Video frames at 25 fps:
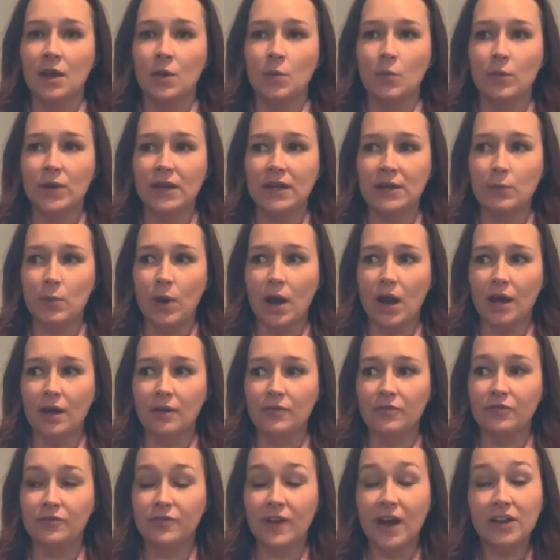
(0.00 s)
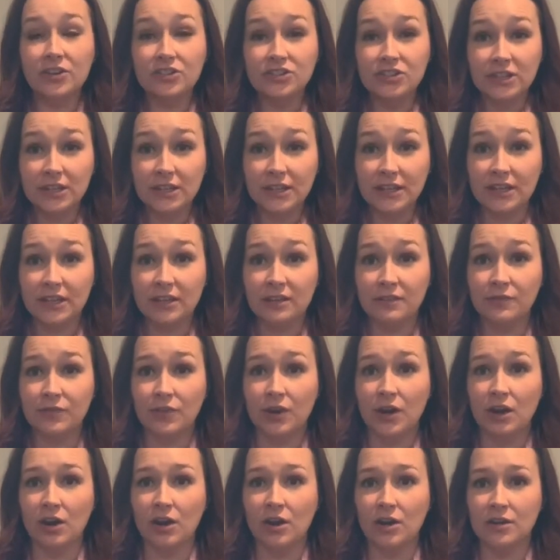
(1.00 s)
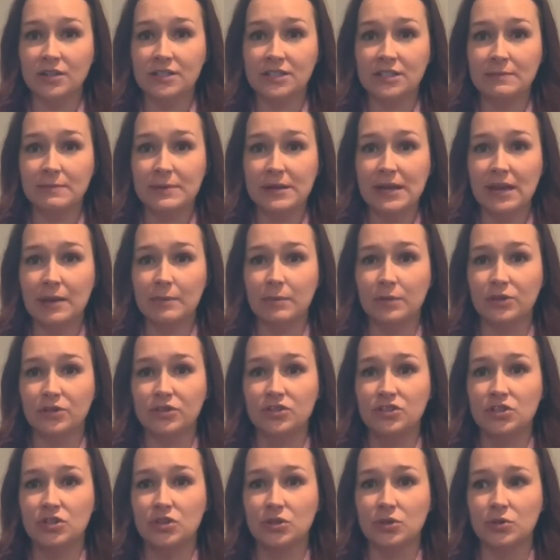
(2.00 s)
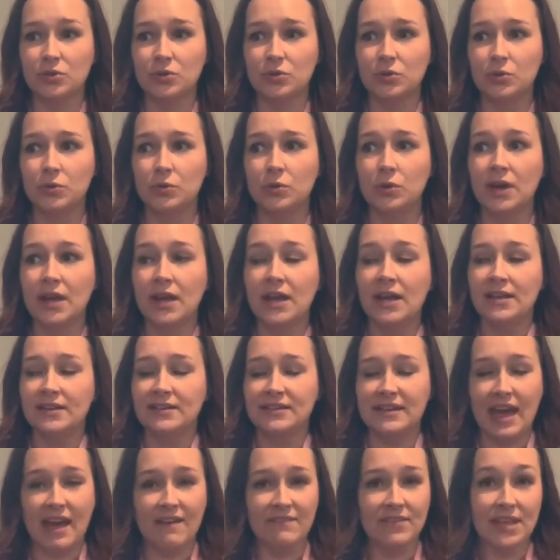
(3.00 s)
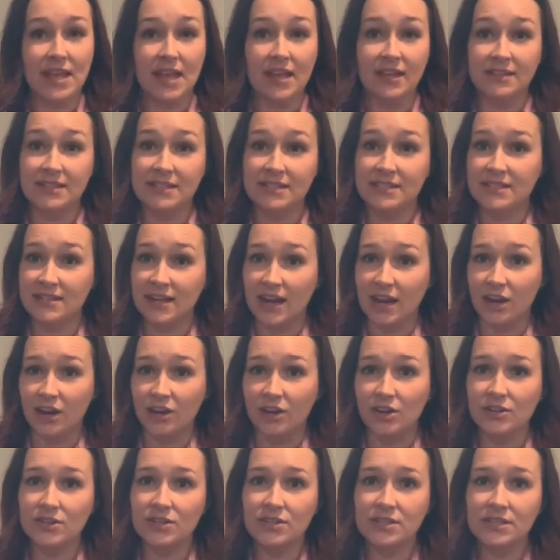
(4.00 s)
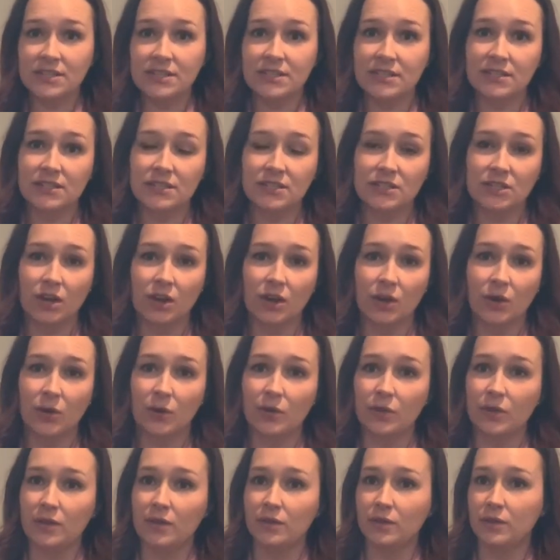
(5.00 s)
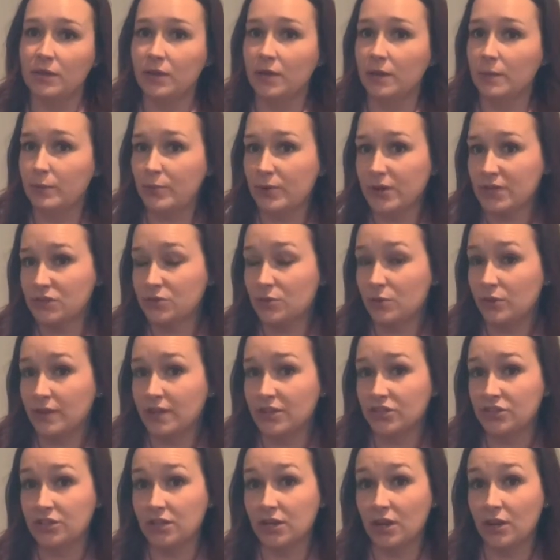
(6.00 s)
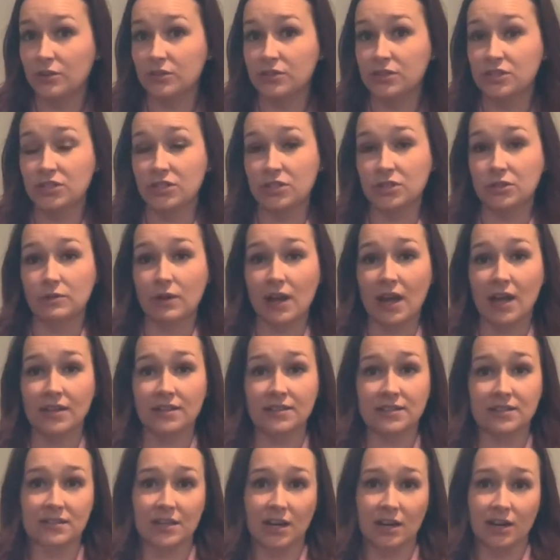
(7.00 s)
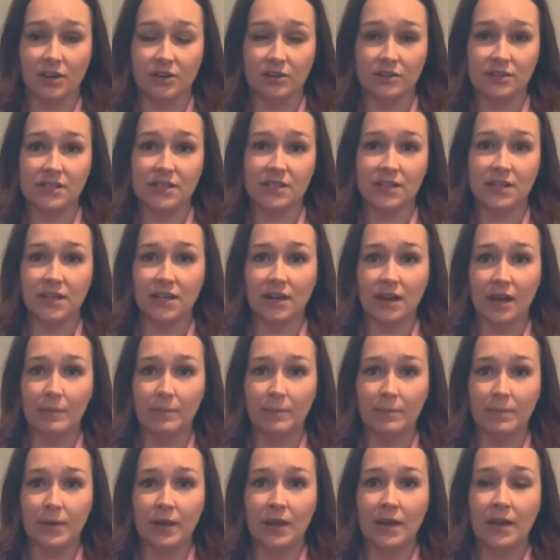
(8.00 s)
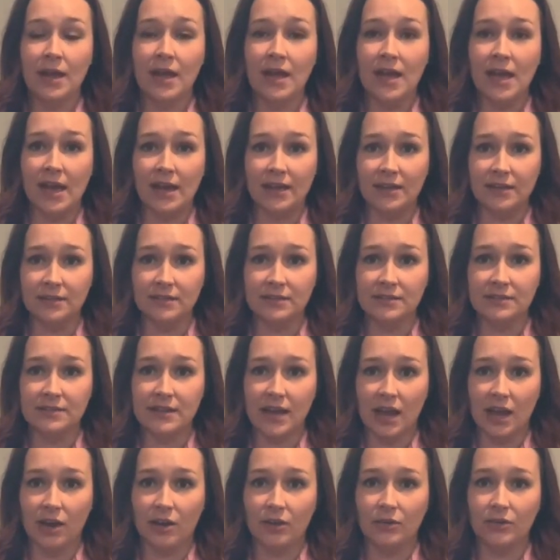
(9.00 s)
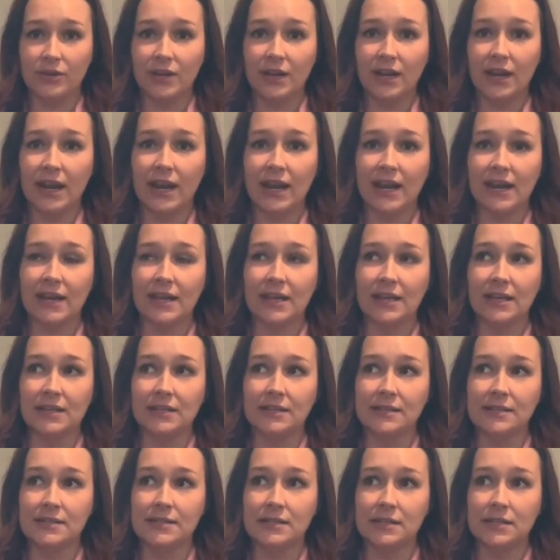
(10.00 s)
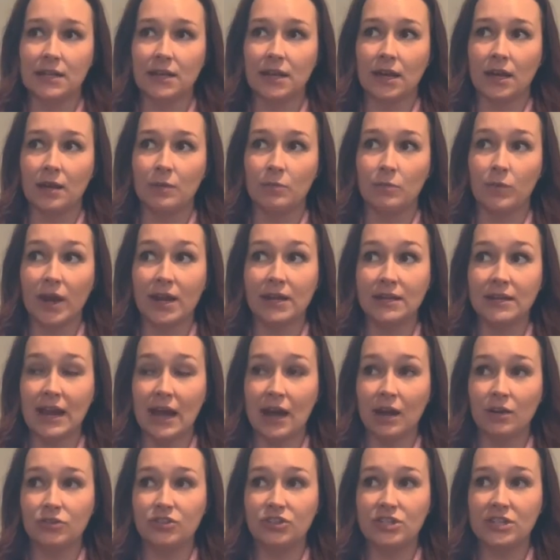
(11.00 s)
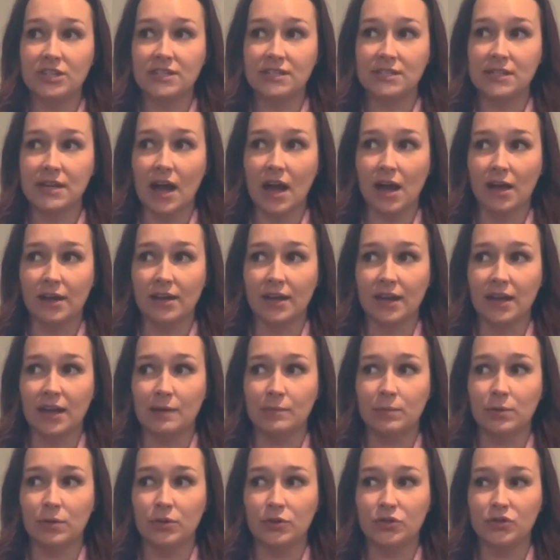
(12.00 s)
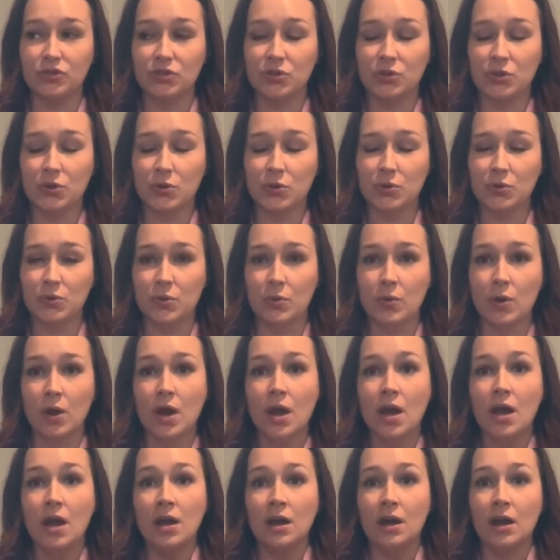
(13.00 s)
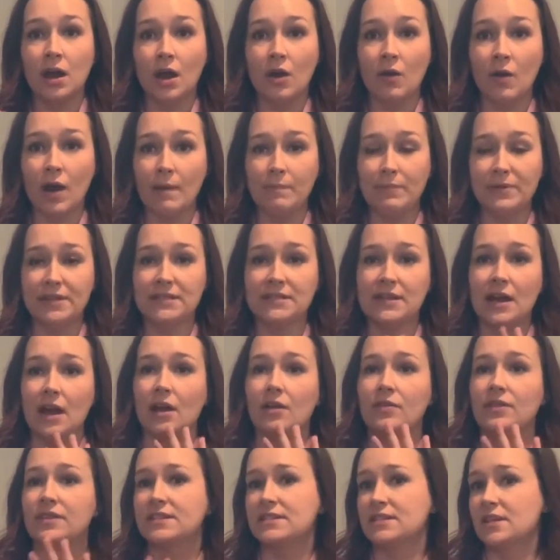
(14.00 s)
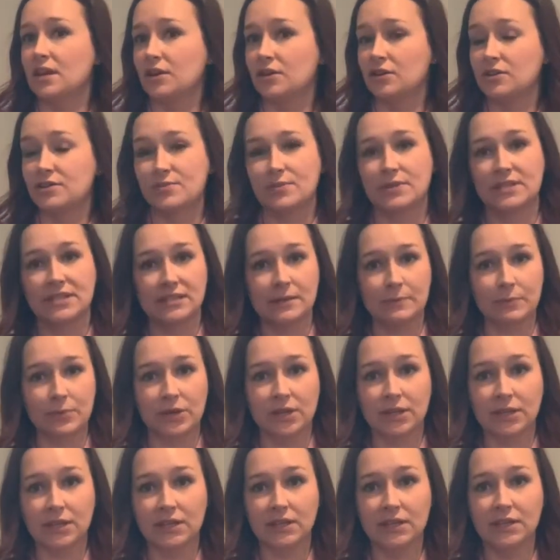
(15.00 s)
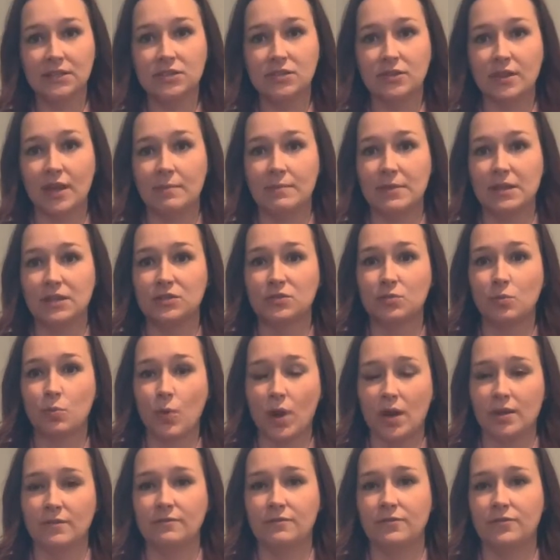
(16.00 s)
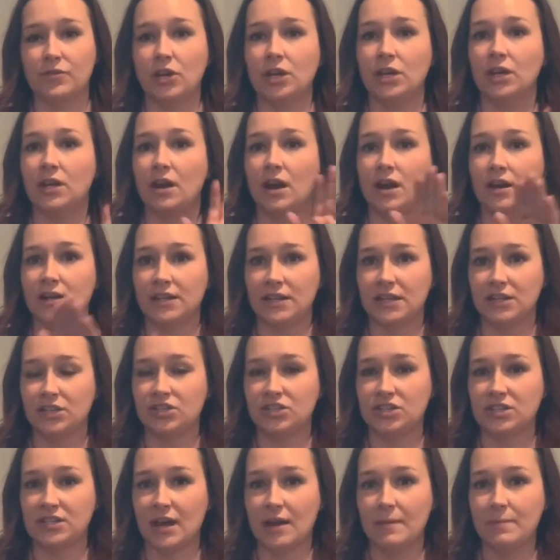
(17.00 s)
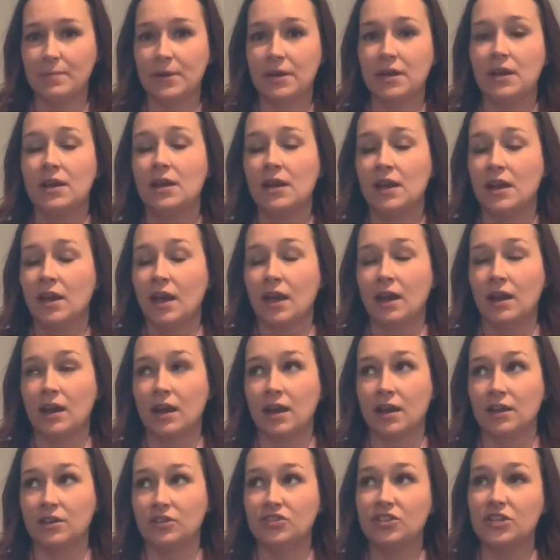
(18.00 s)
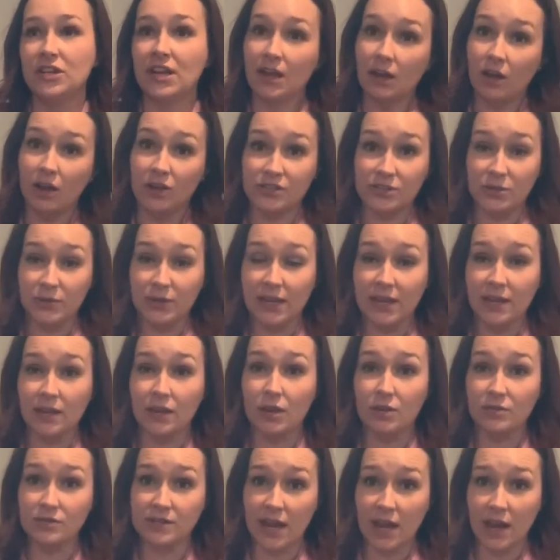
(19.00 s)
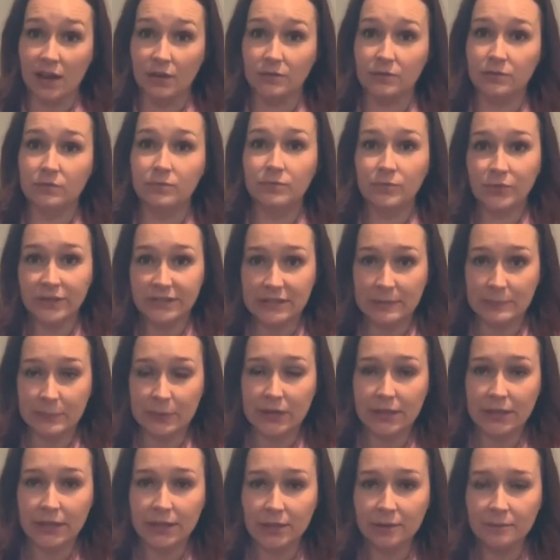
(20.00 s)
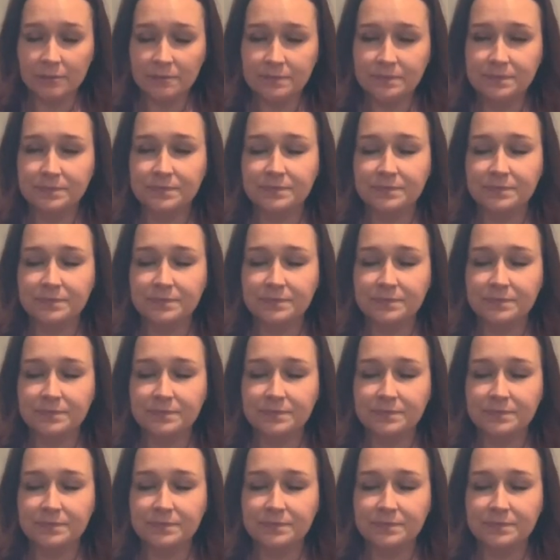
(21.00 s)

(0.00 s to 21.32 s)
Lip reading: We want functionally for her to be able to navigate stairs. So the preschool that she goes to has stairs to get up and down. And right now she's not able to go up and down the stairs reciprocally. So that means 1 foot on each step. And she also can't go down reciprocally.